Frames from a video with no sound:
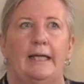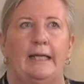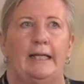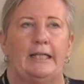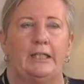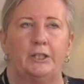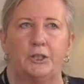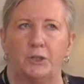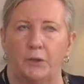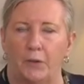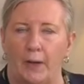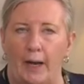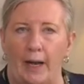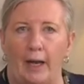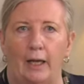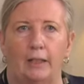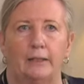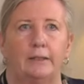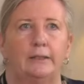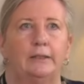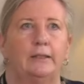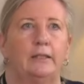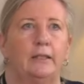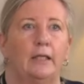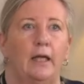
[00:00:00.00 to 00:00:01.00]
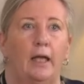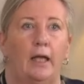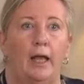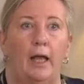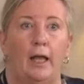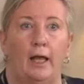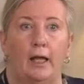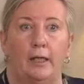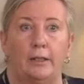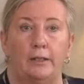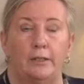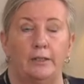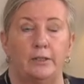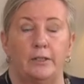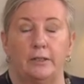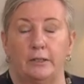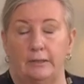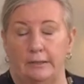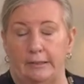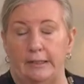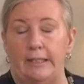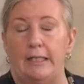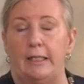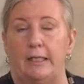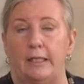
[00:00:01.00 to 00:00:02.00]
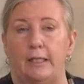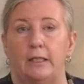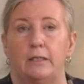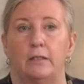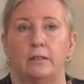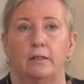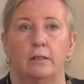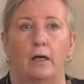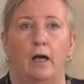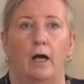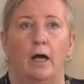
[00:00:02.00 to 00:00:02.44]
interact, and lead